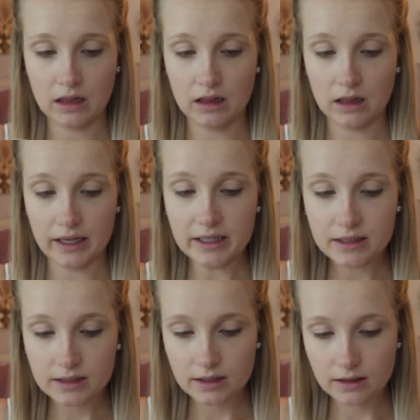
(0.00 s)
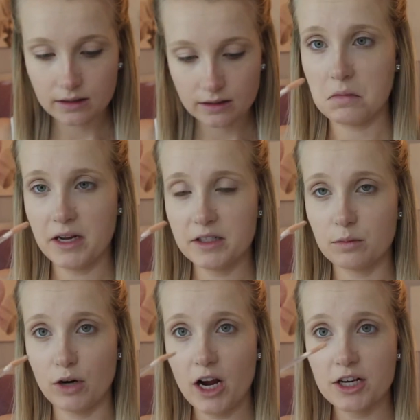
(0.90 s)
Light. Nice
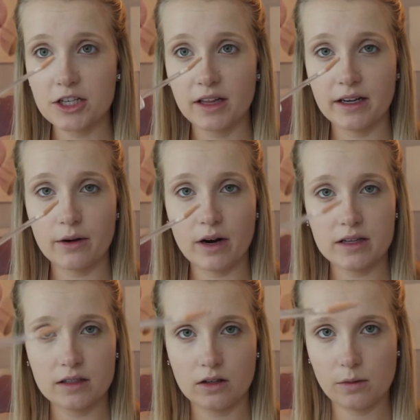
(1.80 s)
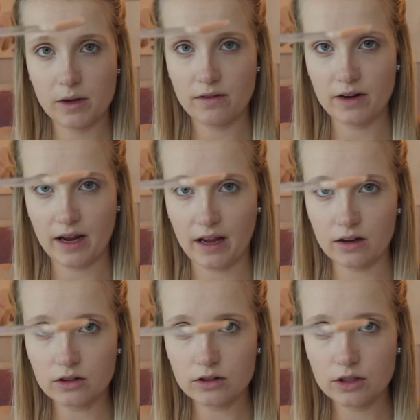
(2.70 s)
brush. I like how it has a little bit of an
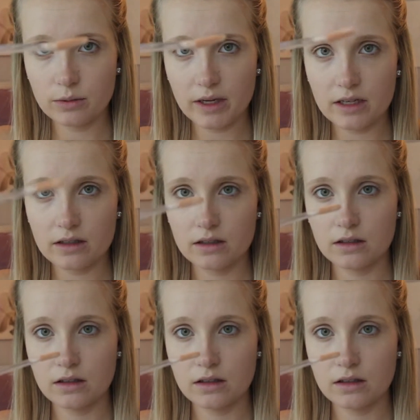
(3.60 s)
angle to it.